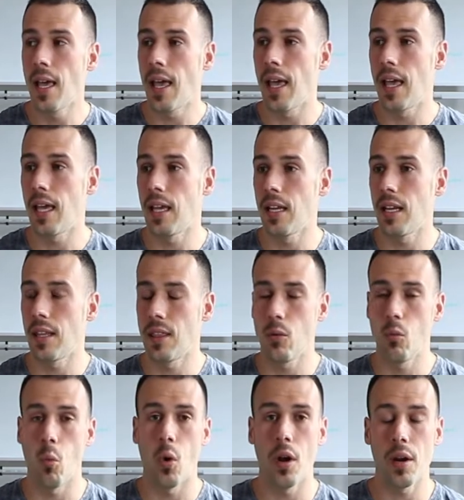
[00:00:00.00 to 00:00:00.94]
And I
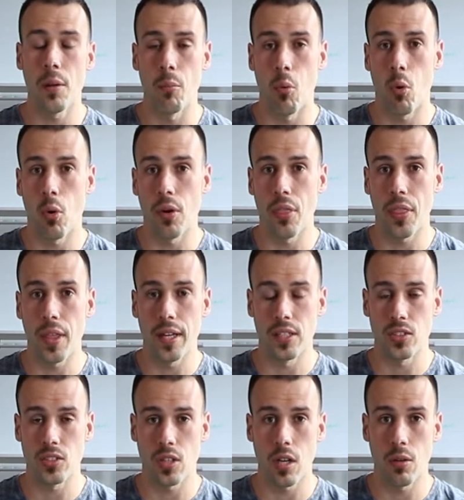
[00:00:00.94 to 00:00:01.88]
think one important thing
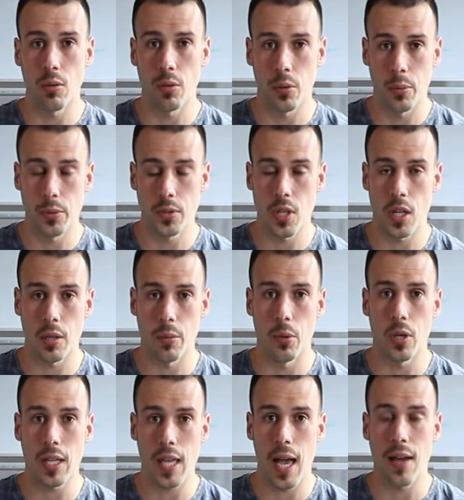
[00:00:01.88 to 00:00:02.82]
to start with when we talk
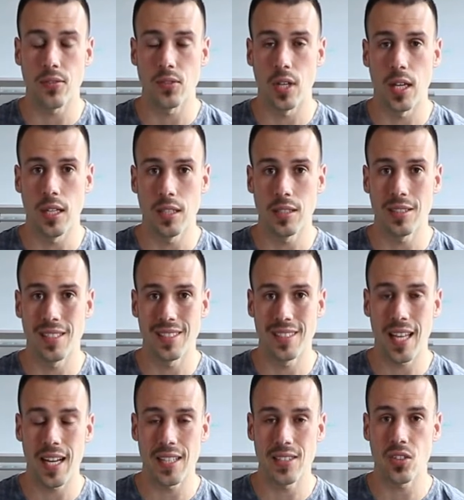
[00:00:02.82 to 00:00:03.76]
about calf tightness is
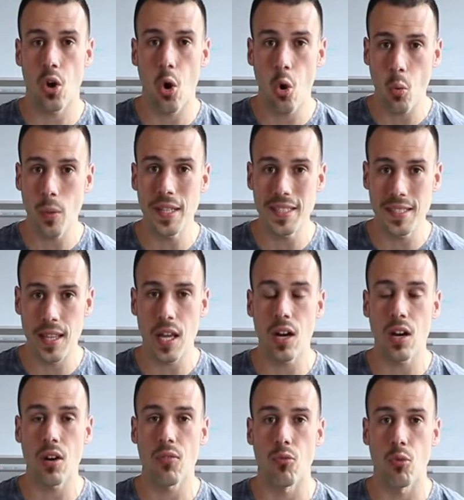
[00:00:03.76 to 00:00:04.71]
that it's always
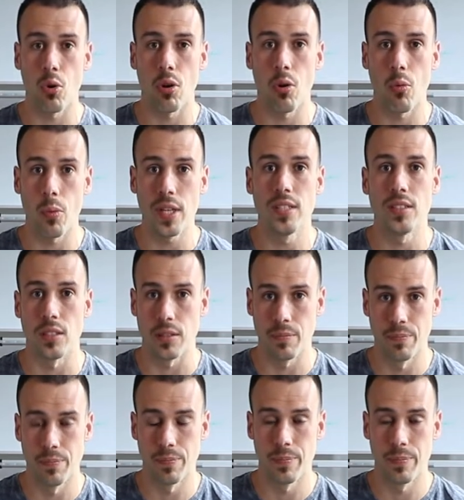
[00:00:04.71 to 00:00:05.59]
there for a reason,